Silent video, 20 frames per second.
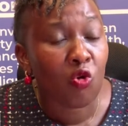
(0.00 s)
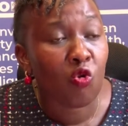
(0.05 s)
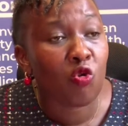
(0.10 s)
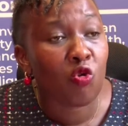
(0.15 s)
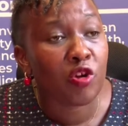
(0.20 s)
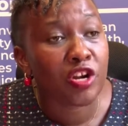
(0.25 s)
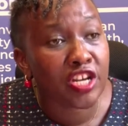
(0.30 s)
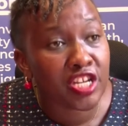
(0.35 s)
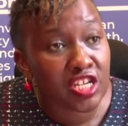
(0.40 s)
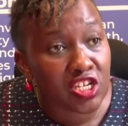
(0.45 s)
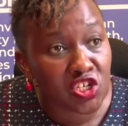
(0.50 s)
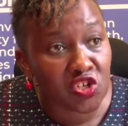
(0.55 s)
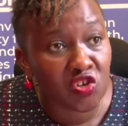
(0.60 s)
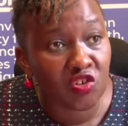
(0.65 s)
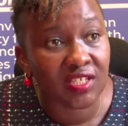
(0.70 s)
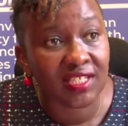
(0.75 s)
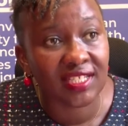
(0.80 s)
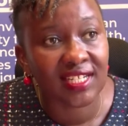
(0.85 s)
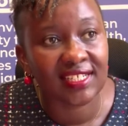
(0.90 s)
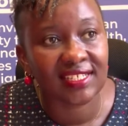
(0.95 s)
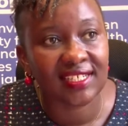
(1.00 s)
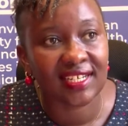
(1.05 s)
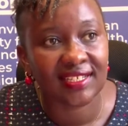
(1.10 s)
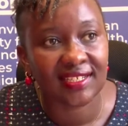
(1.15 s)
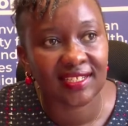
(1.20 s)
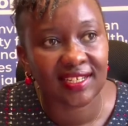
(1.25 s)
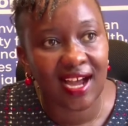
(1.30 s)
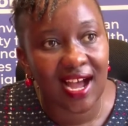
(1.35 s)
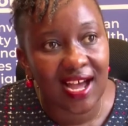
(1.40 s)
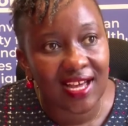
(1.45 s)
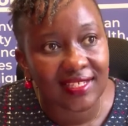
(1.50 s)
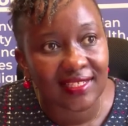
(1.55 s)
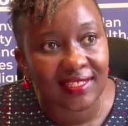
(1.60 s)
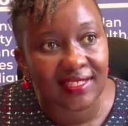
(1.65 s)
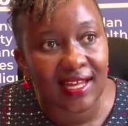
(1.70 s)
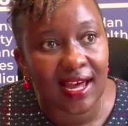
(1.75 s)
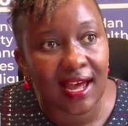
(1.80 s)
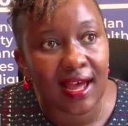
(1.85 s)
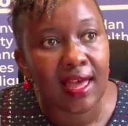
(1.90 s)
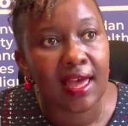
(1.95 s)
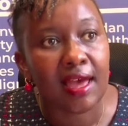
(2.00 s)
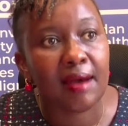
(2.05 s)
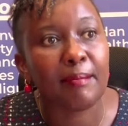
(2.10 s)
conditions such as cancer,